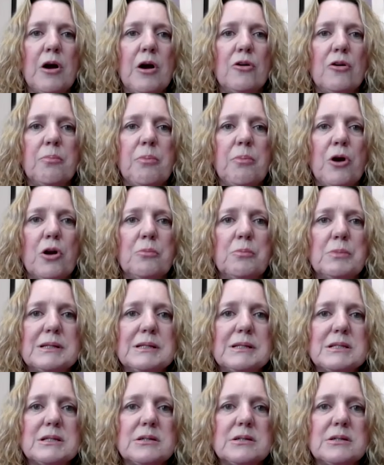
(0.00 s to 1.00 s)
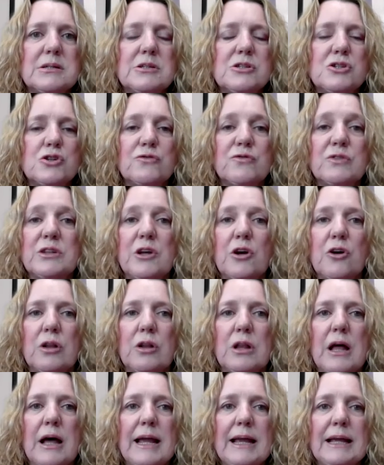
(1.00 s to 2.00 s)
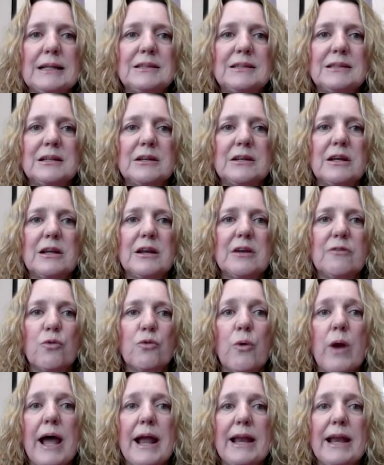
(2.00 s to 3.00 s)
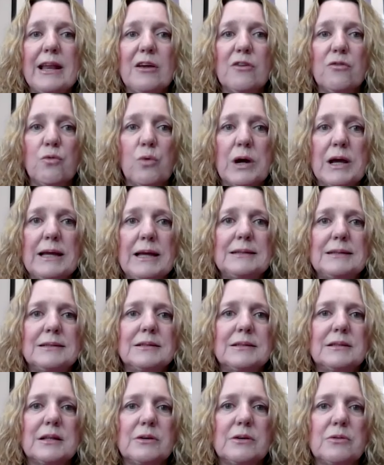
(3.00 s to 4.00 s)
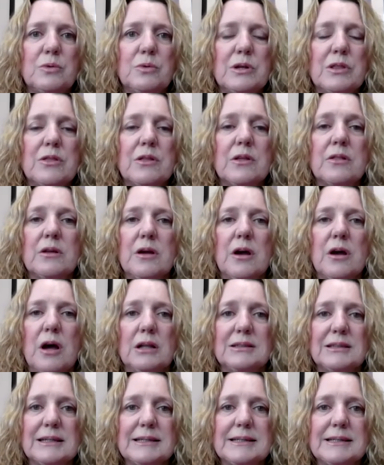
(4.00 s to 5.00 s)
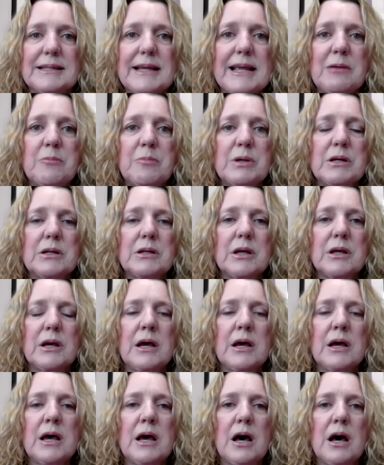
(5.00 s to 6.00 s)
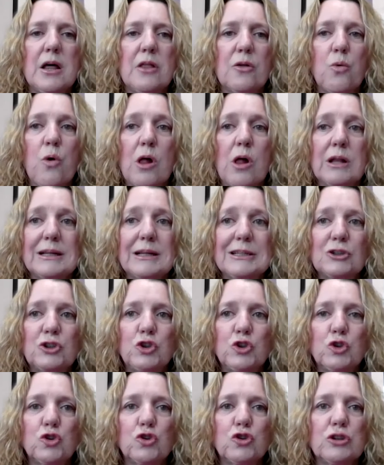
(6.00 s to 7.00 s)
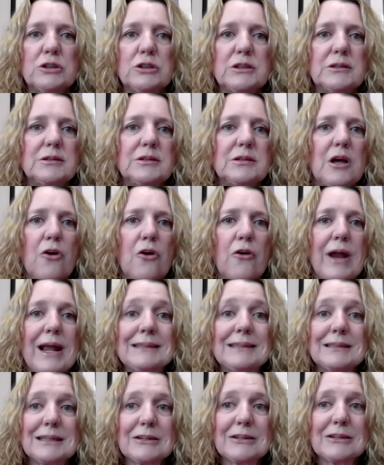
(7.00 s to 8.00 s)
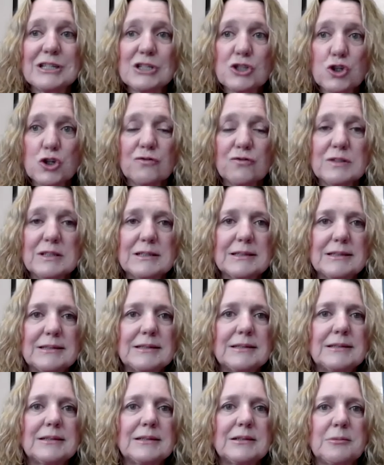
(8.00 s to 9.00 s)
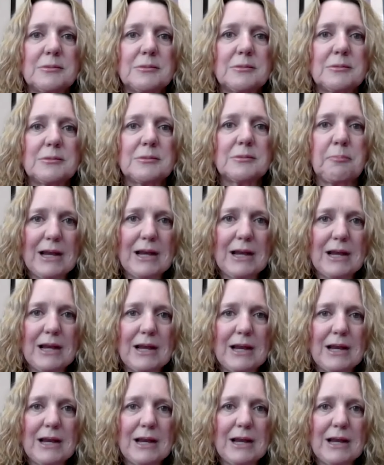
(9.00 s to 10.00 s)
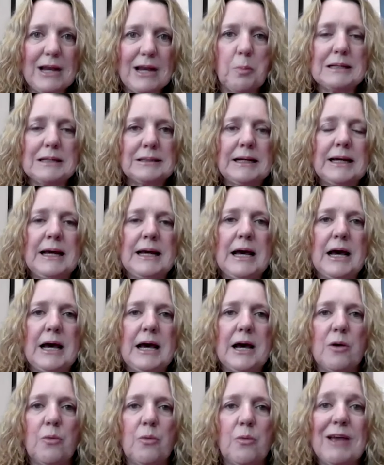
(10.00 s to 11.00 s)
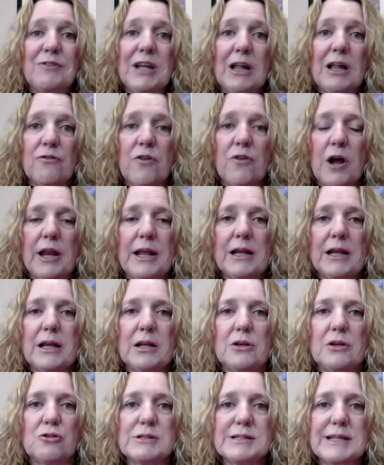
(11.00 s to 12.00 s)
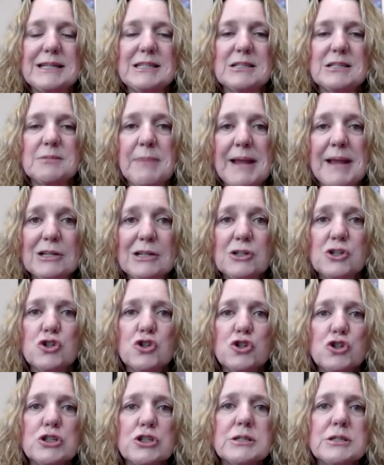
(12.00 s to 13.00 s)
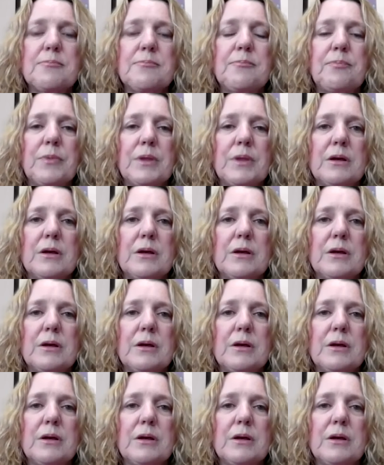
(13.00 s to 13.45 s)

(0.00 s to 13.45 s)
our departments service our clients in a variety of ways with cost containment, the quality assurance, our ancillary services, pay department. We have telephonic nurse case managers.